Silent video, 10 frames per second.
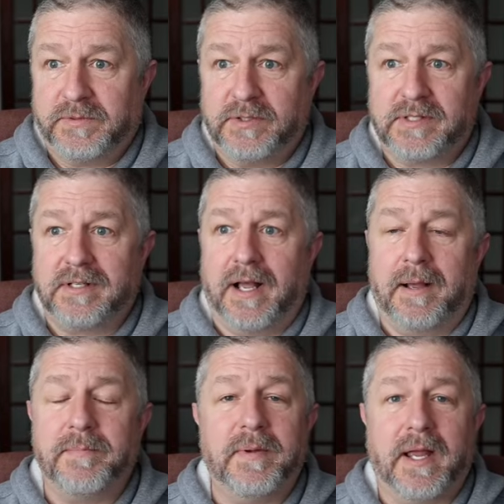There's, I
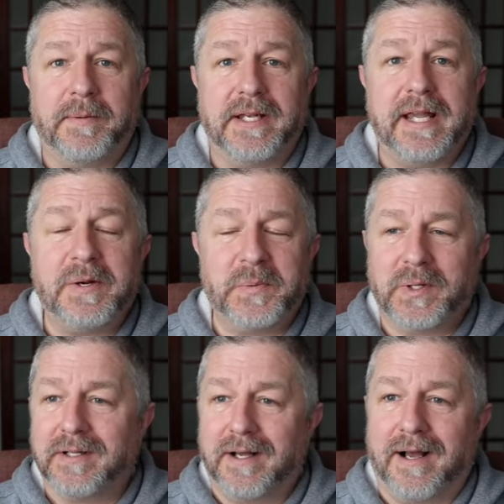mean,
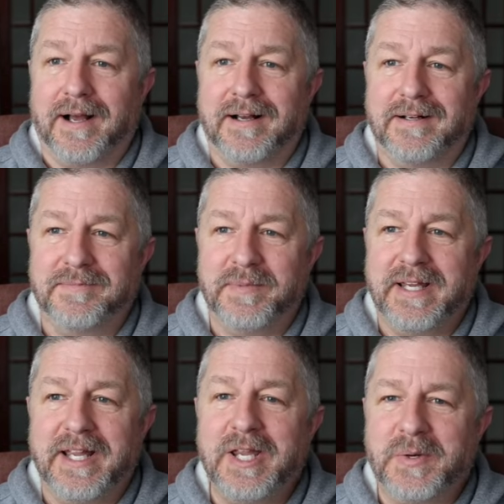equal, uh,
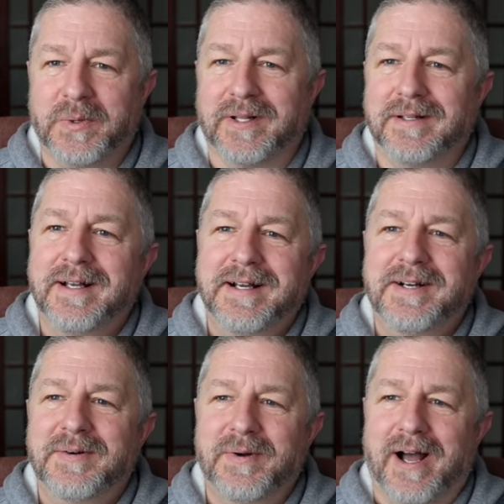equal,
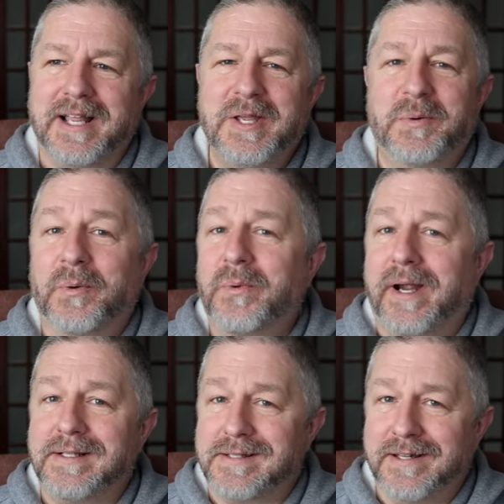uh, equal
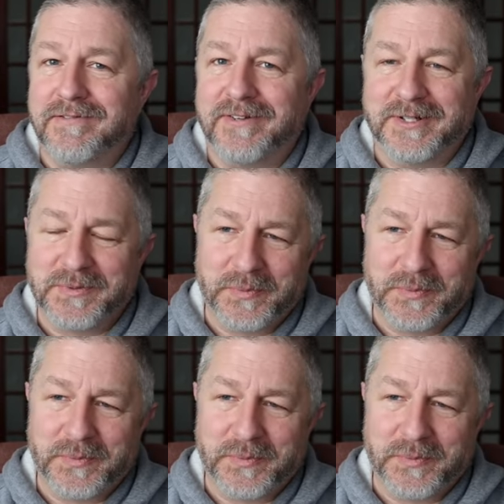rights in the villain